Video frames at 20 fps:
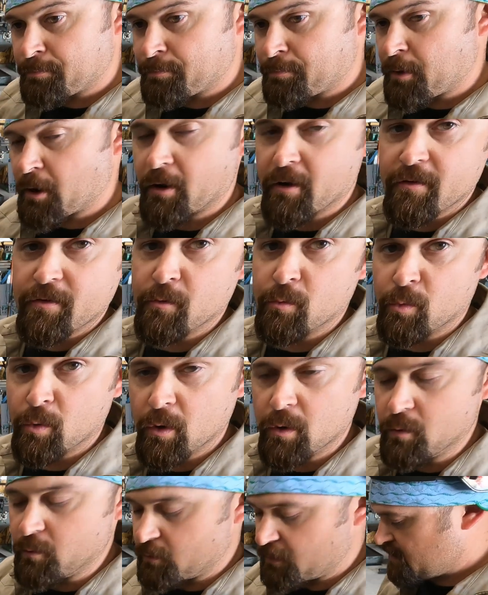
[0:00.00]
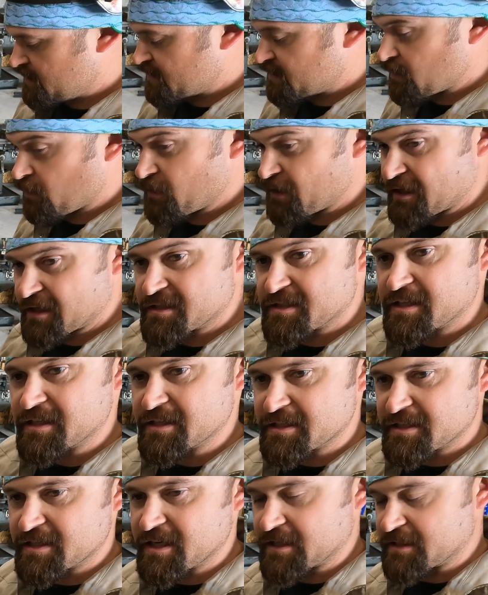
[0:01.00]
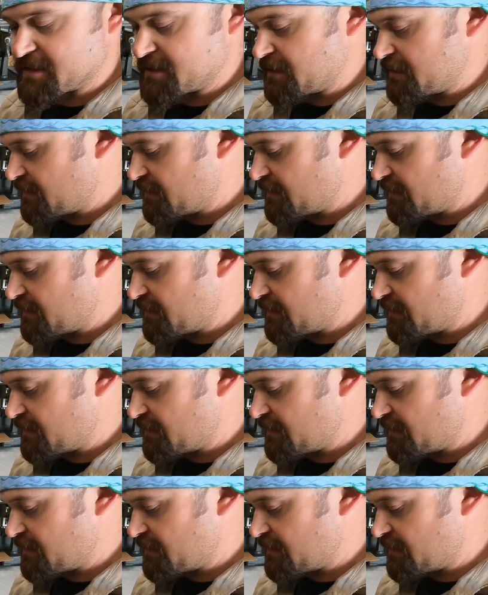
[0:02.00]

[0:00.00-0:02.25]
part of the root so that it's consistent.